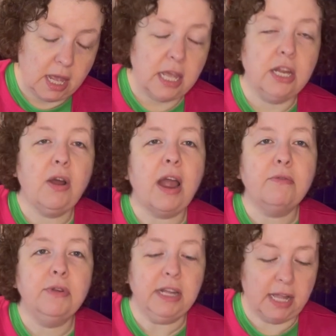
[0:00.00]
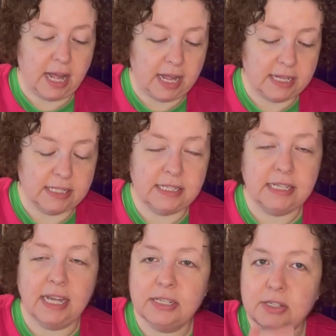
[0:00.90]
You know, I realized
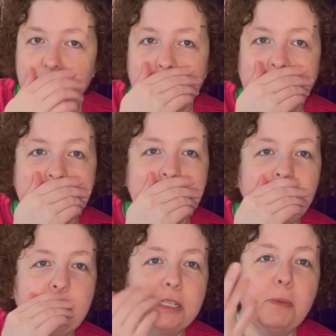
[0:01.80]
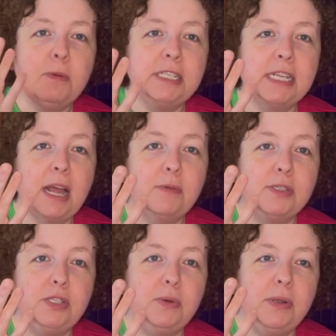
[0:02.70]
yesterday that for some reason I
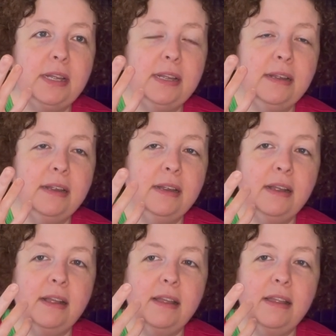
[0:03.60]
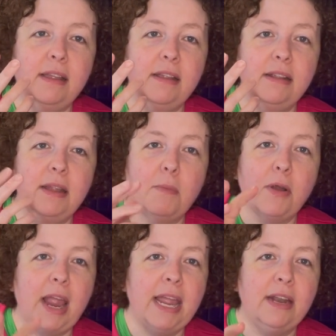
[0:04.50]
was doing
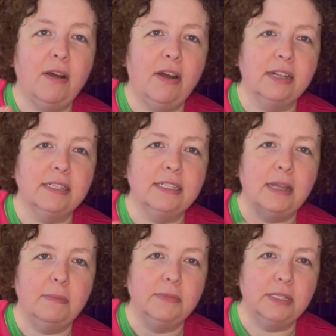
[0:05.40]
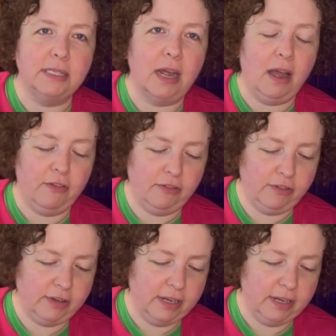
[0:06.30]
number 8 on some stuff.